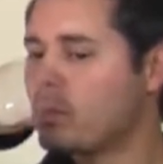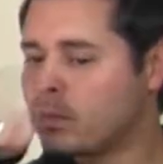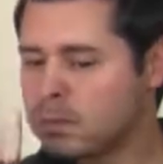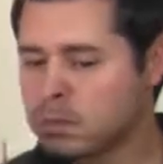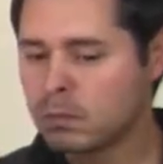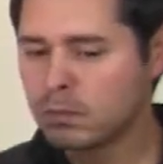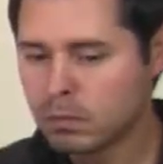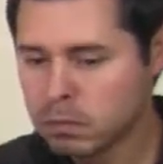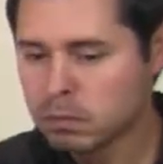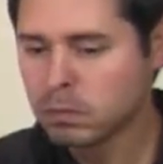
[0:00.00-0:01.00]

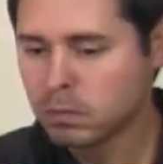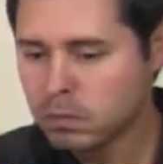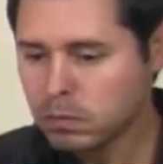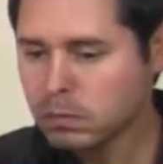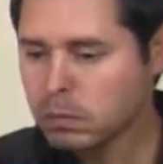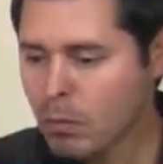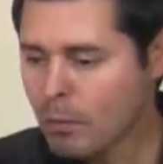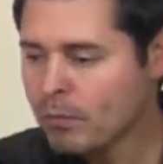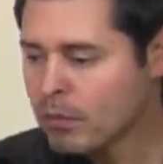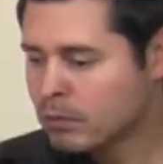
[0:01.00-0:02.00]

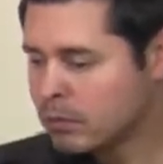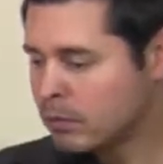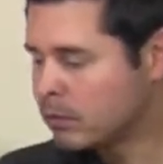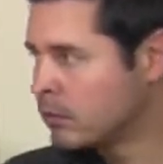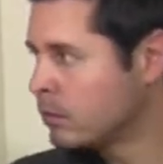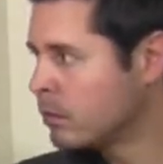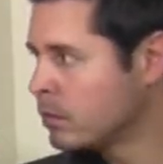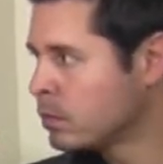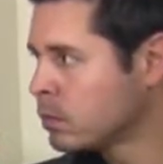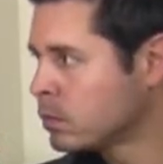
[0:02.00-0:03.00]

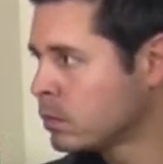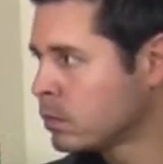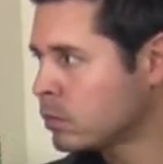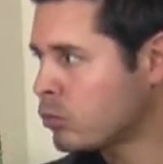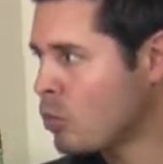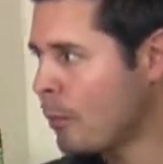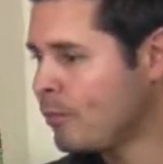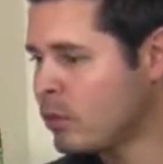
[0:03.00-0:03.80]
No words are spoken by the person on screen.